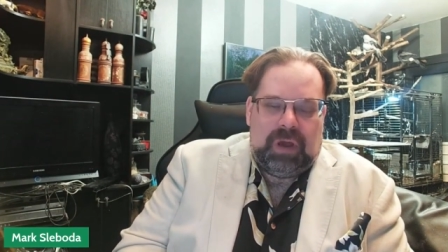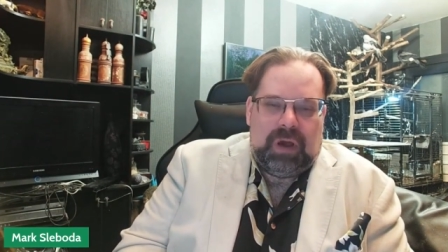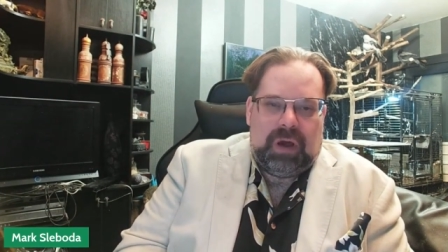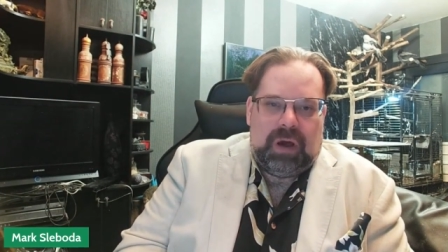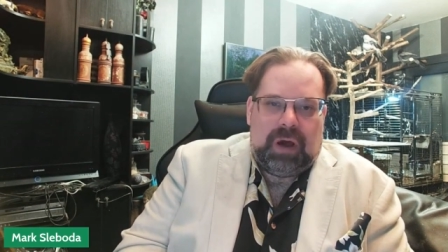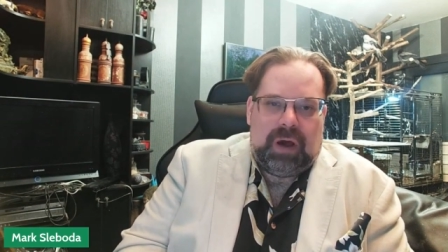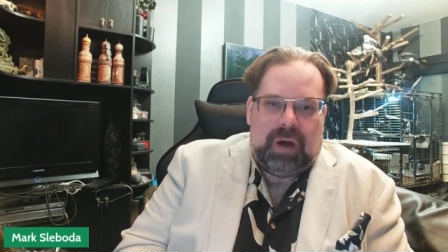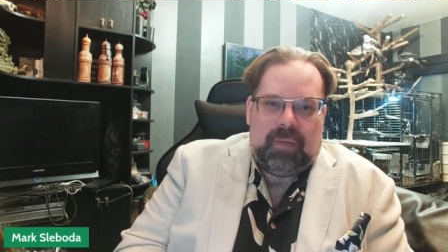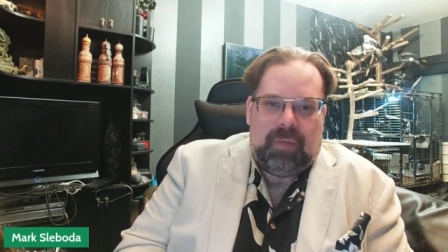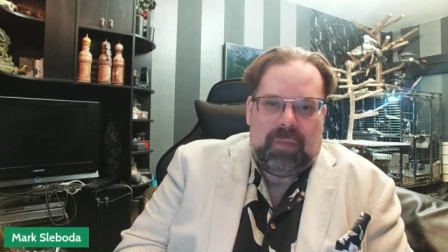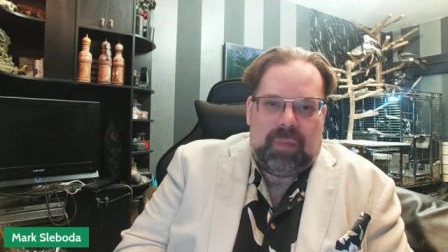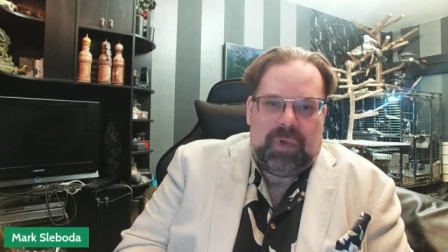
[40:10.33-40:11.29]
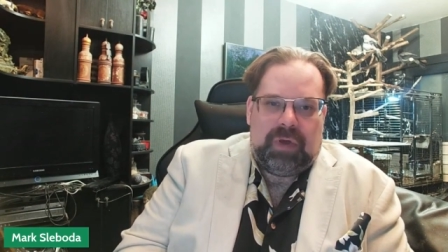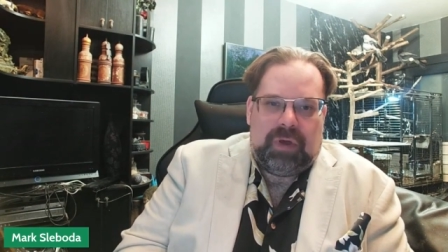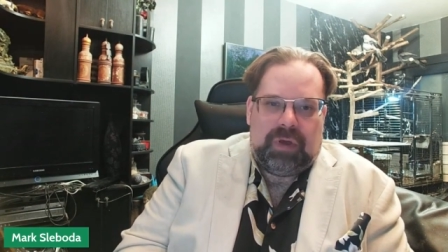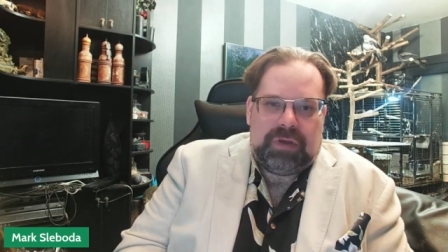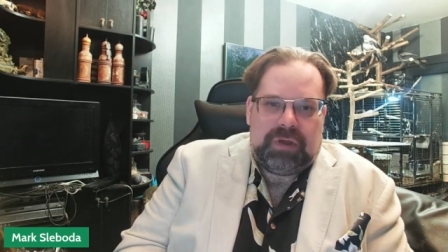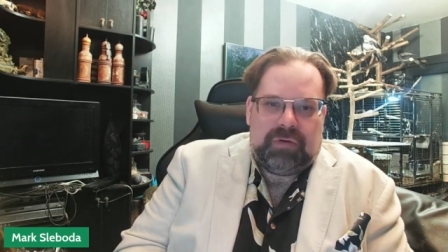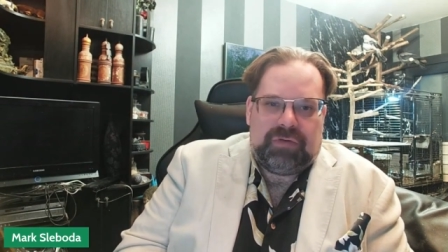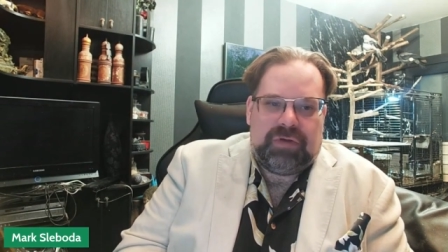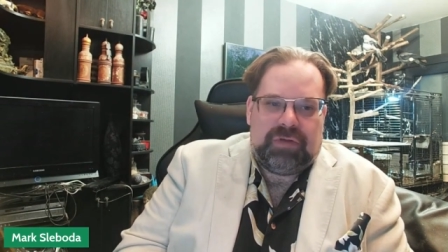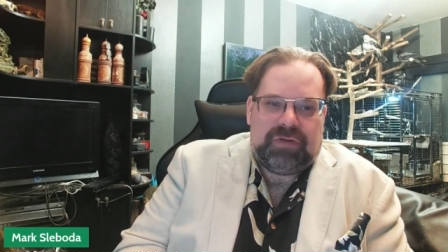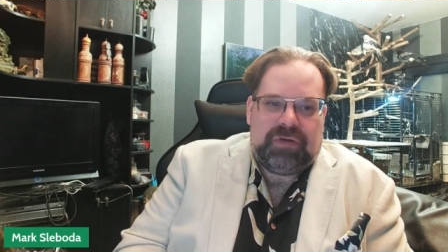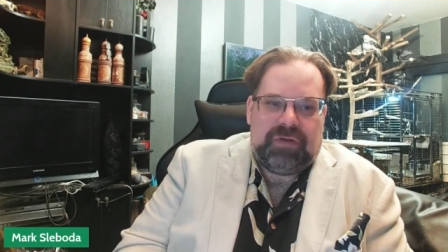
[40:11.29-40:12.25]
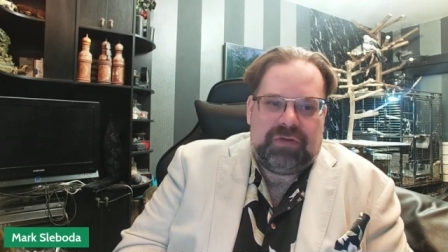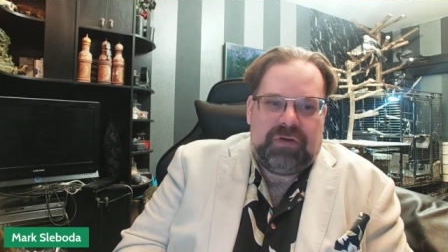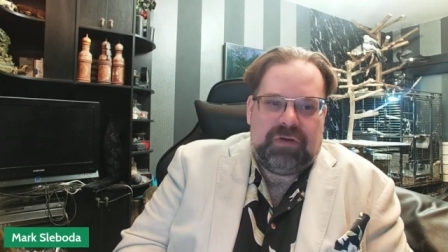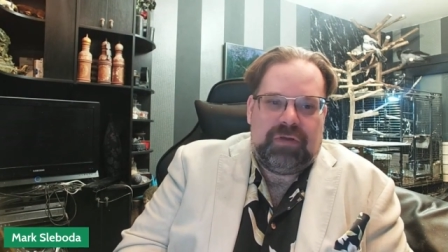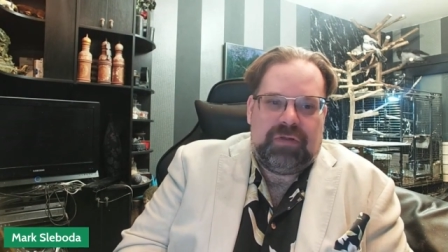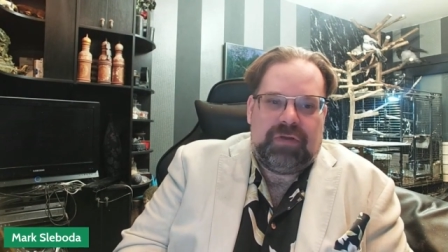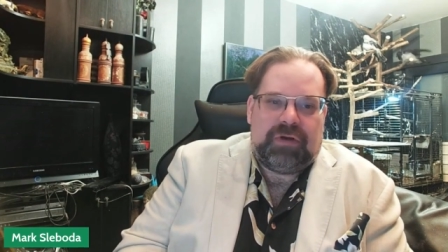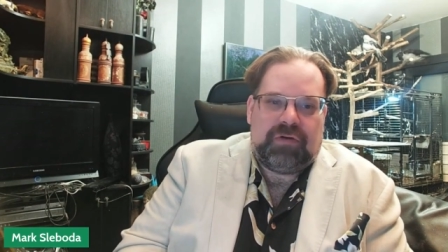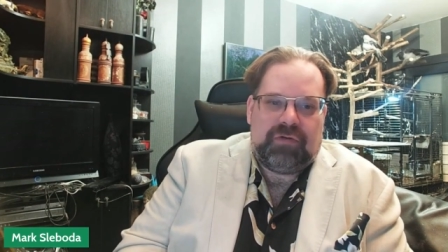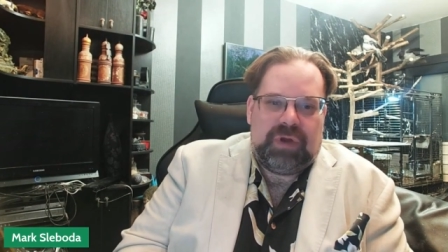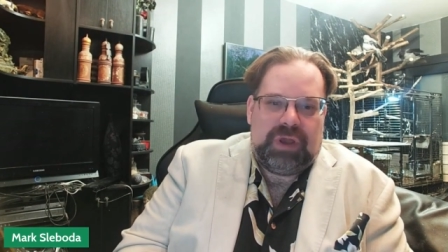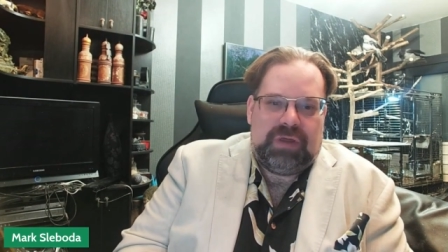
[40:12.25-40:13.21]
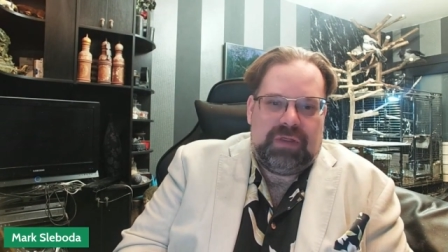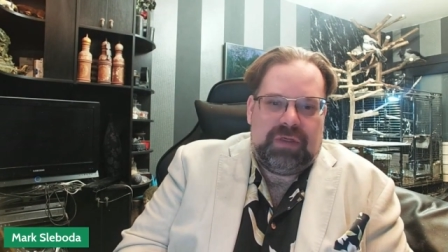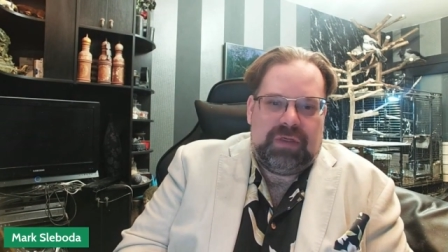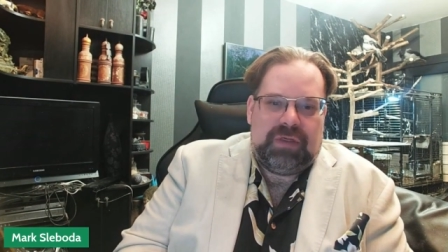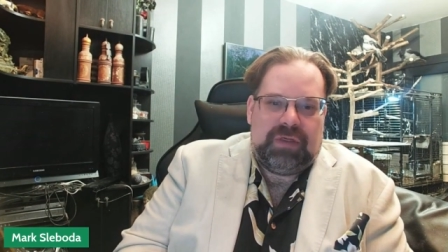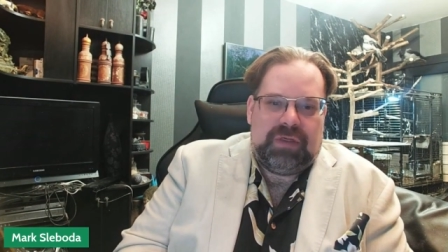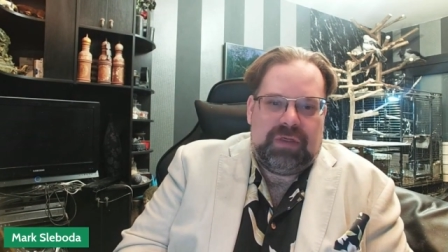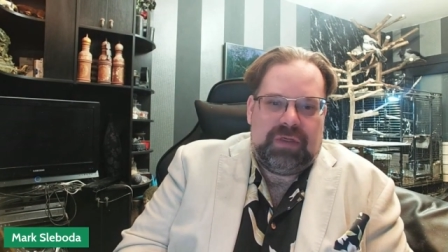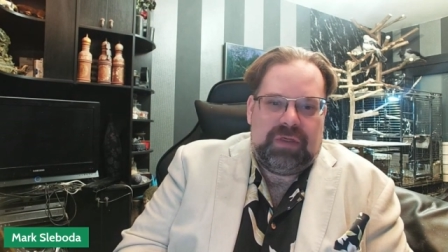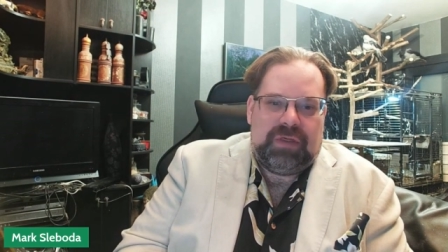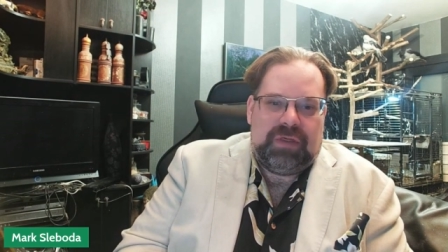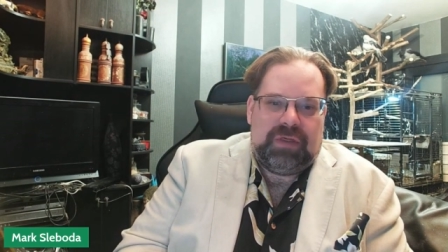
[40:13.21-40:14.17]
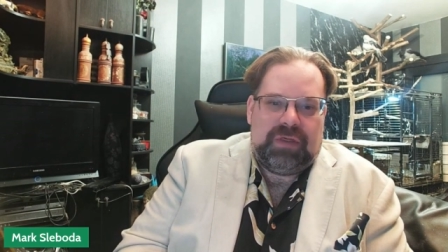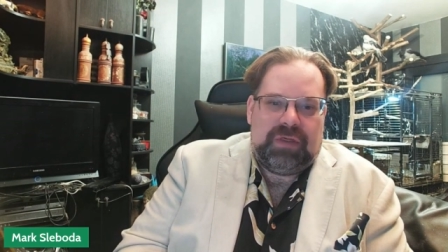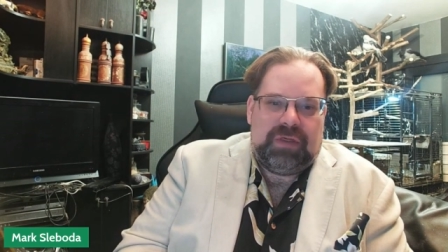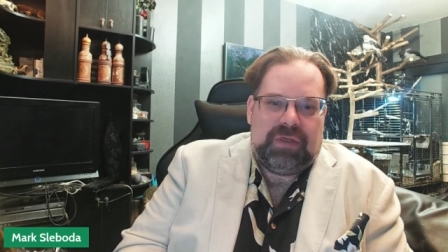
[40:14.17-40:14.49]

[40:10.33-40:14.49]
Um, uh, you know, to, to, to the degree that they have.